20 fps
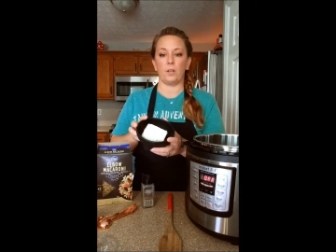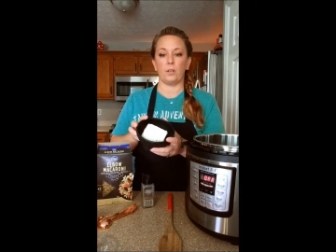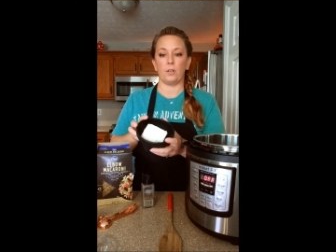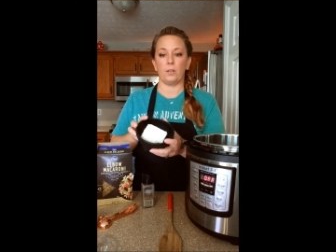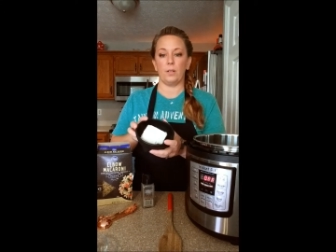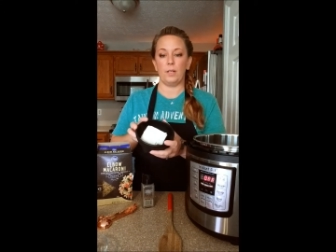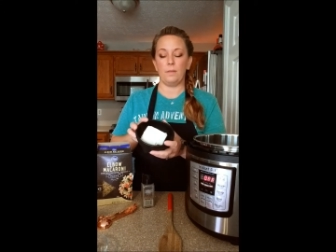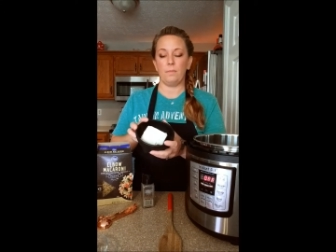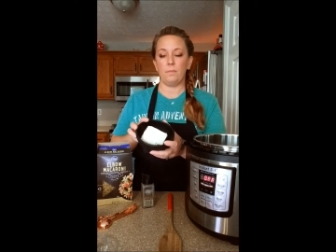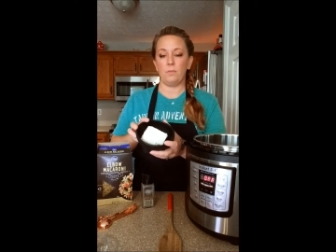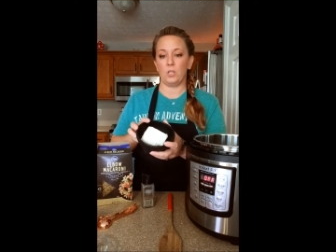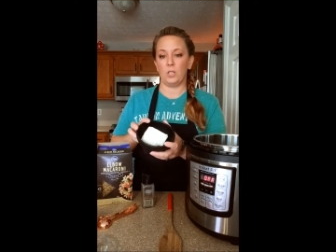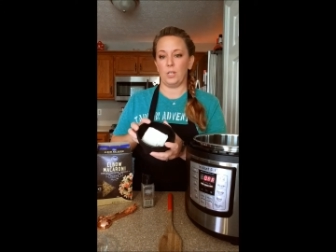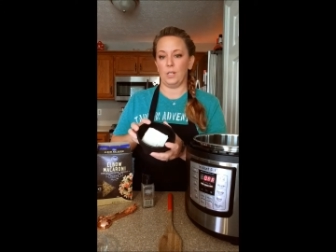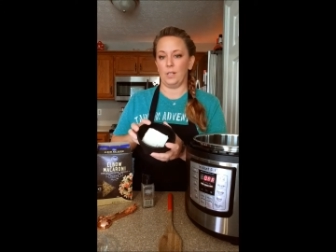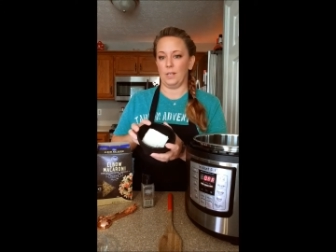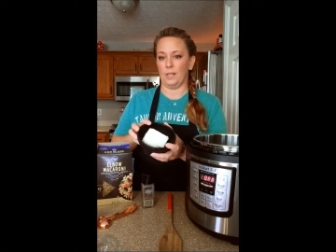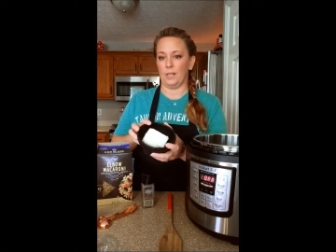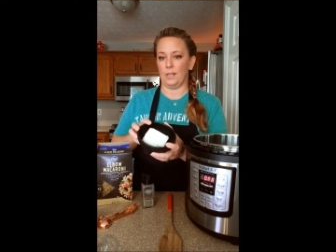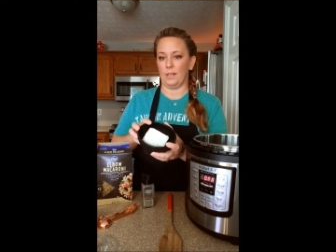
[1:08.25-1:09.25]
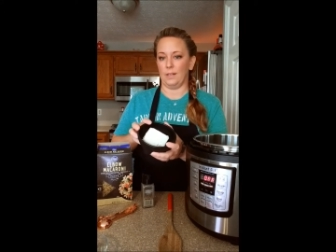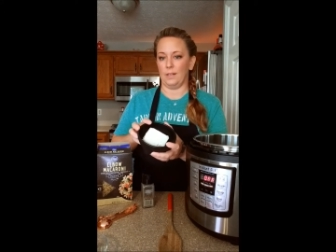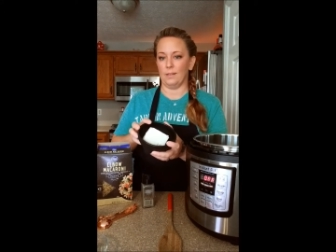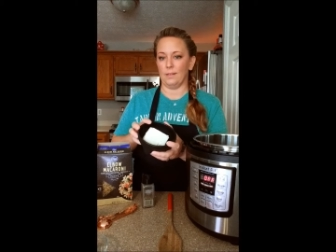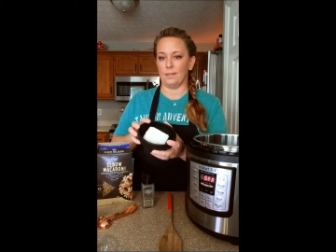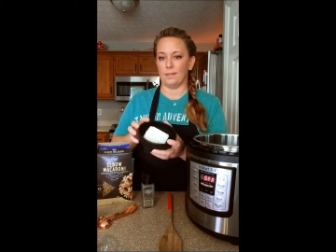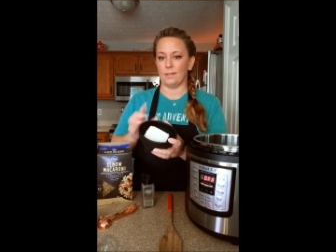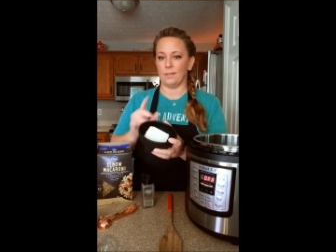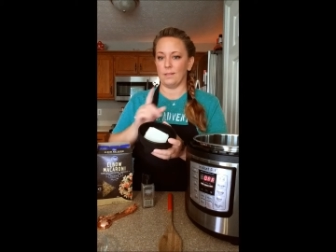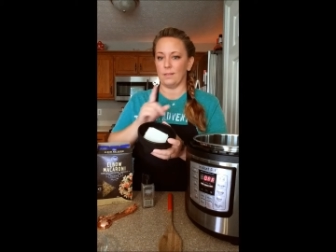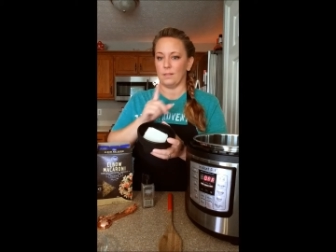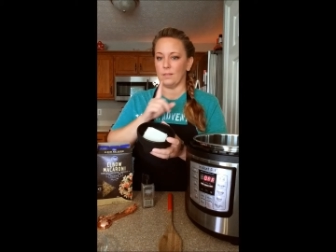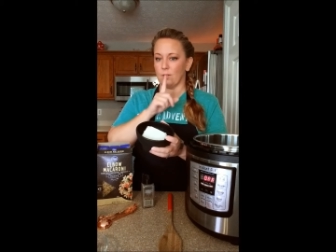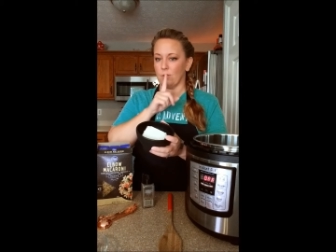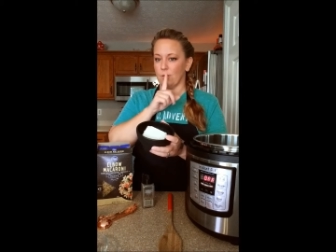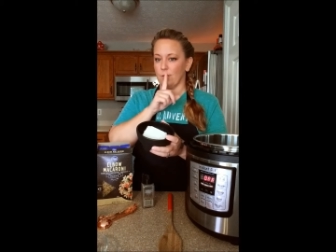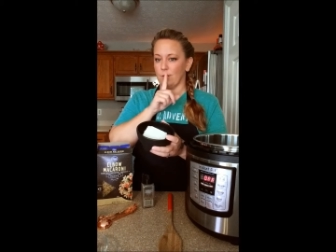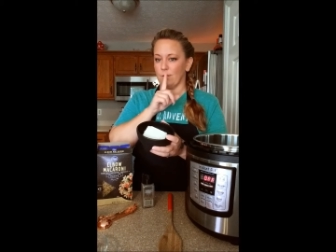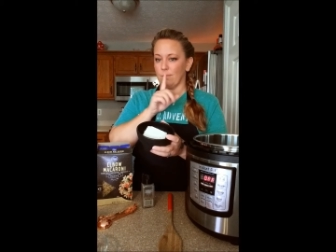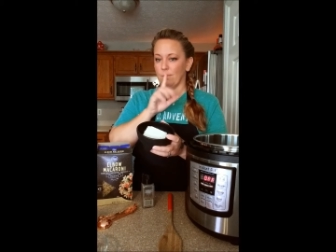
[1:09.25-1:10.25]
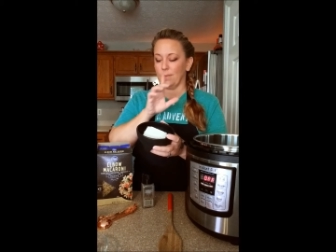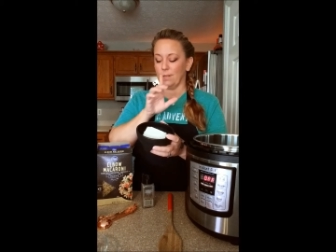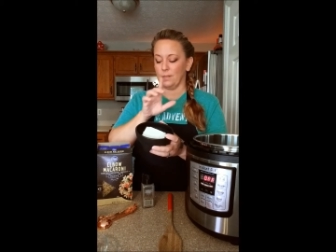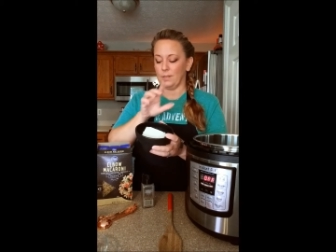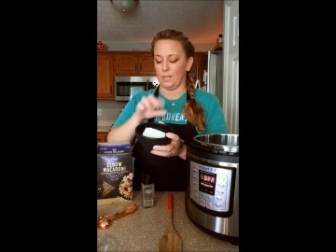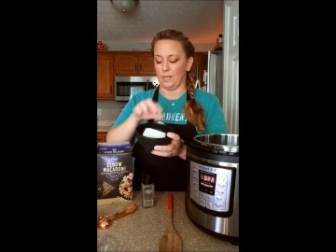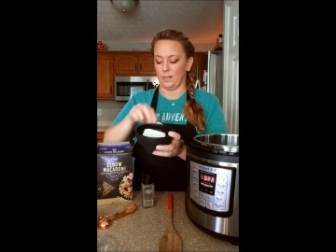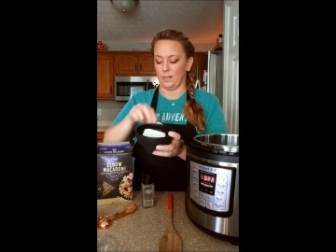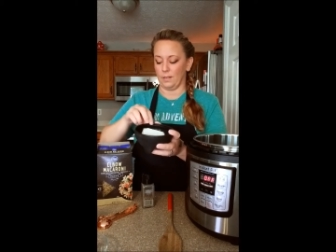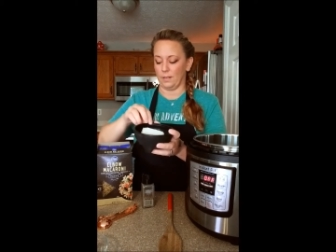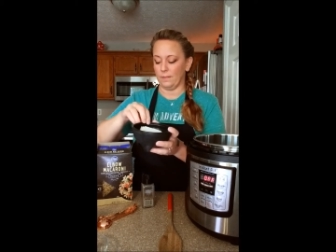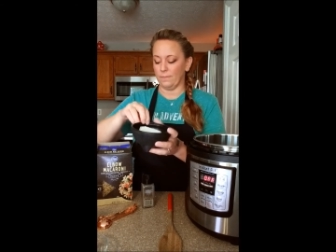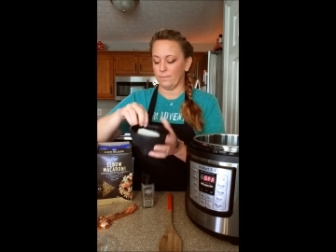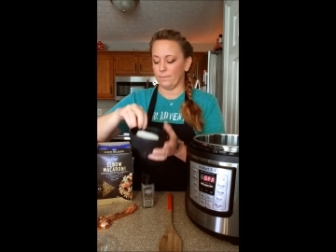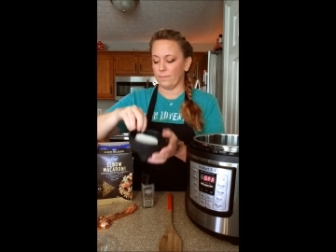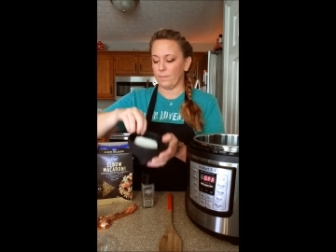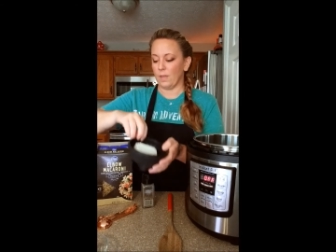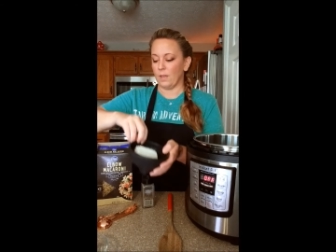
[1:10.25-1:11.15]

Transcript: cream cheese. This is my secret.